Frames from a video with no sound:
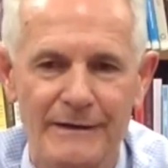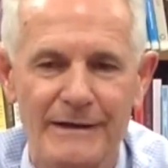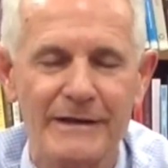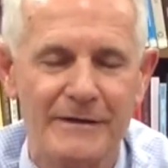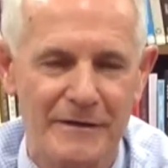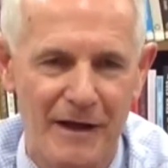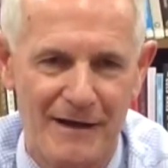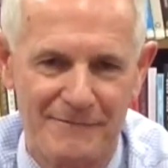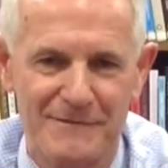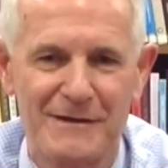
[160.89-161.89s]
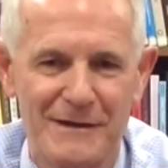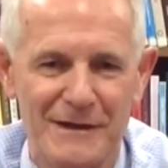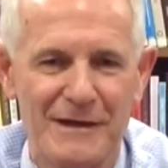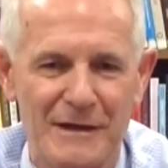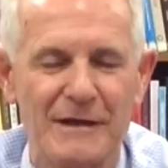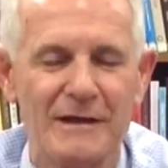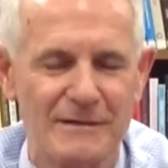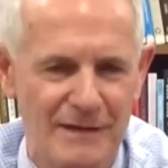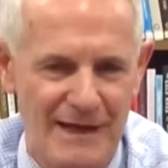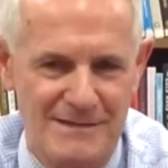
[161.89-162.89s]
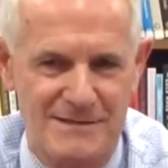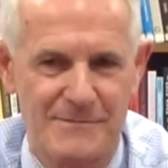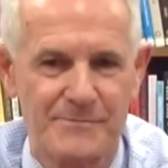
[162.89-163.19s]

eat it off, eat less.